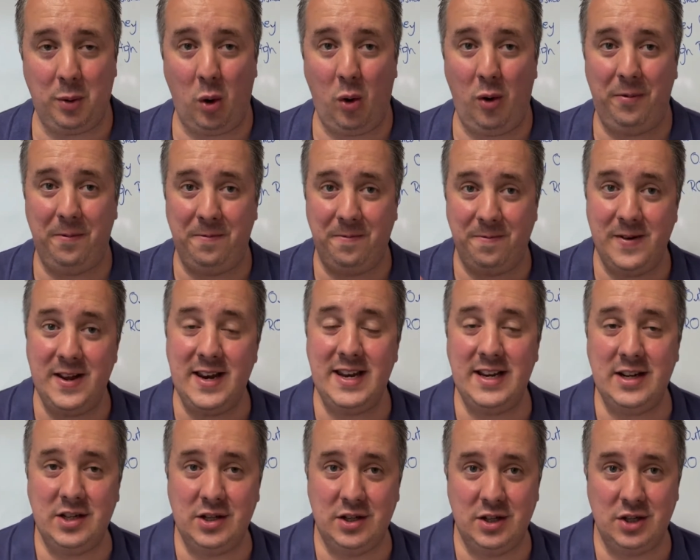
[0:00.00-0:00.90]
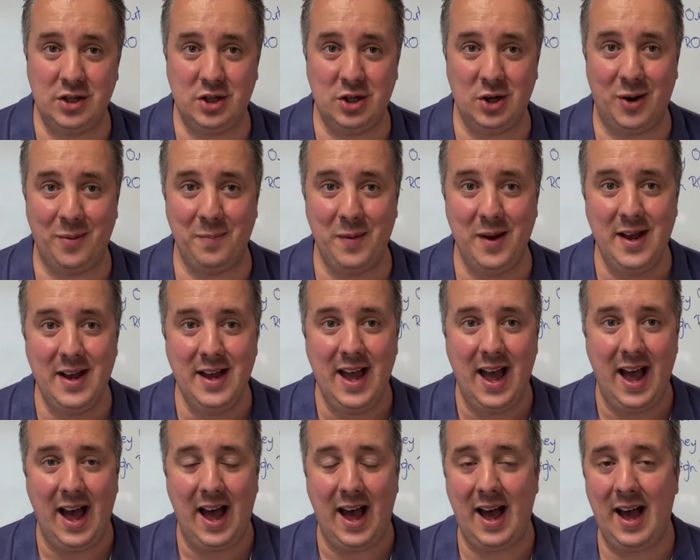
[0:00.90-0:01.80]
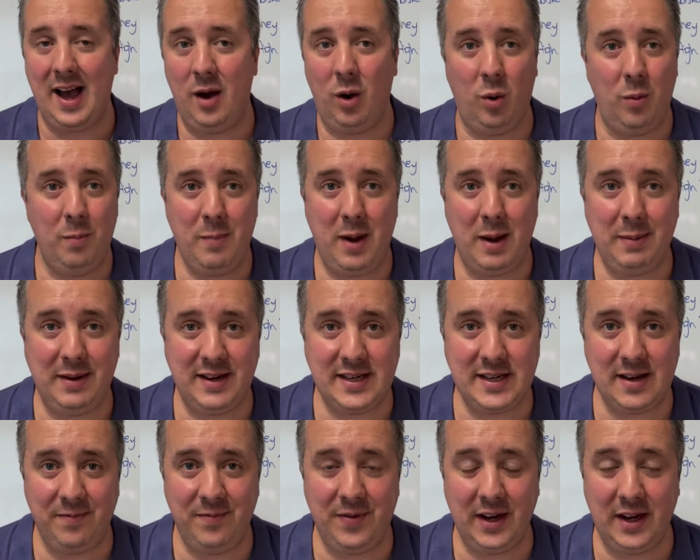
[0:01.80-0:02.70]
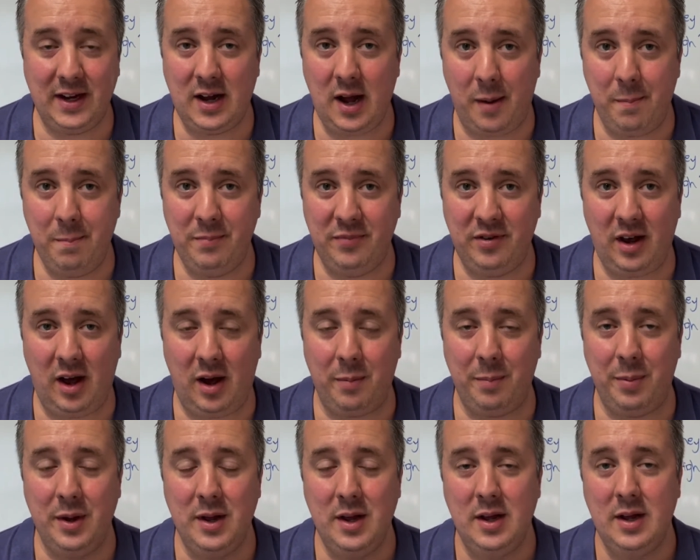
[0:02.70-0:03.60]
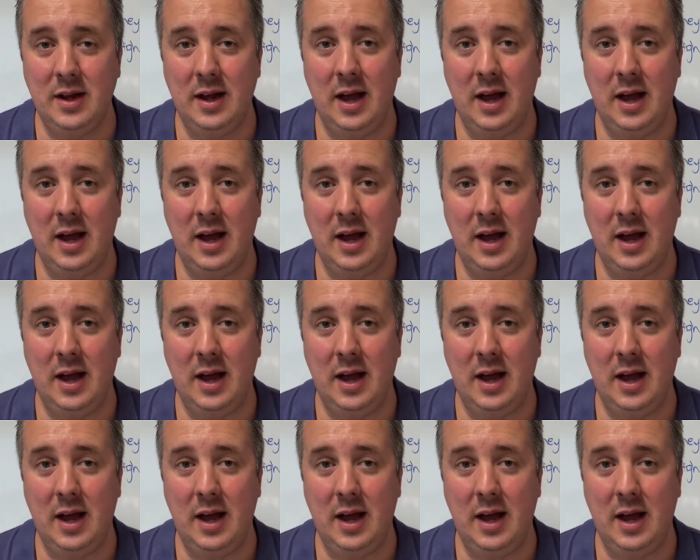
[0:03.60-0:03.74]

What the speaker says: or finish the job. Or maybe something comes up.